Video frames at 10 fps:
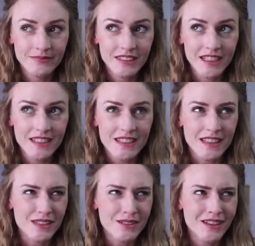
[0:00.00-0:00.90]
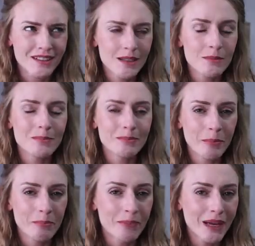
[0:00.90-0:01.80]
Did I say that correctly?
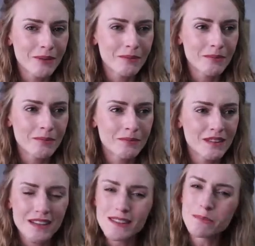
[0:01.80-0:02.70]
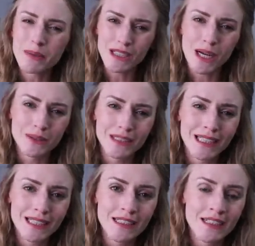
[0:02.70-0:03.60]
Did I say
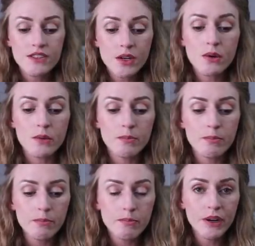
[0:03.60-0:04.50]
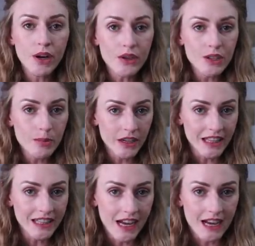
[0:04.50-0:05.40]
Bergonia? So Begonia
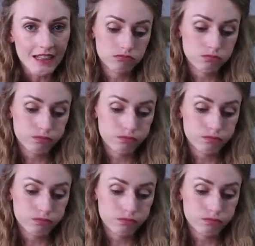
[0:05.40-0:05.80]
berkeleyi.